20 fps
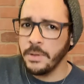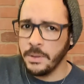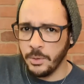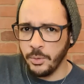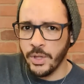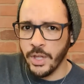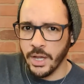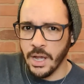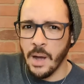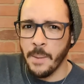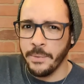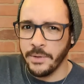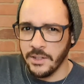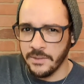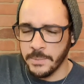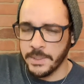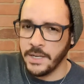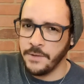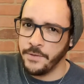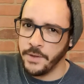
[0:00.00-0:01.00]
with a couple of
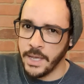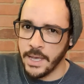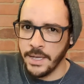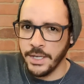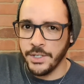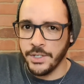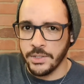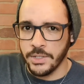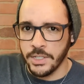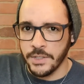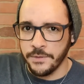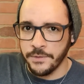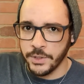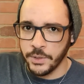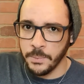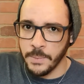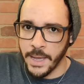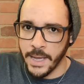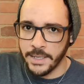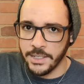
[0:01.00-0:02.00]
modifications to
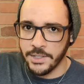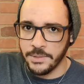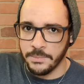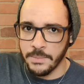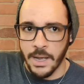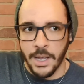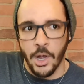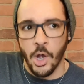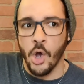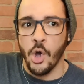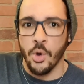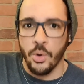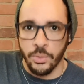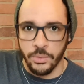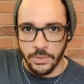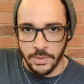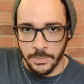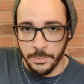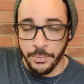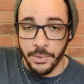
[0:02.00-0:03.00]
match my
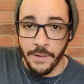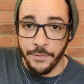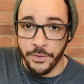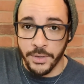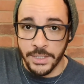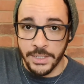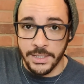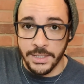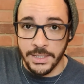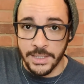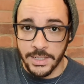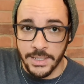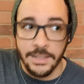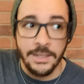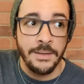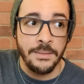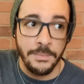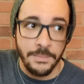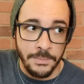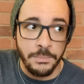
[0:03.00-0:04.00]
own preferences,
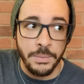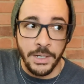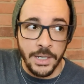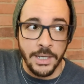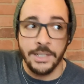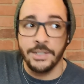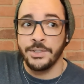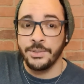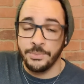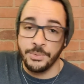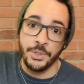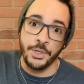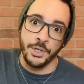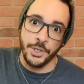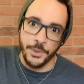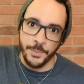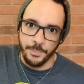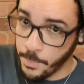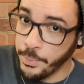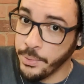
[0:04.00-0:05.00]
because, you
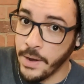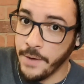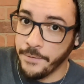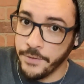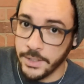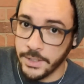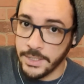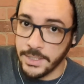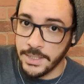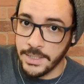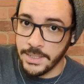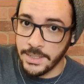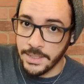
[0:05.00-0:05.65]
know, preferences.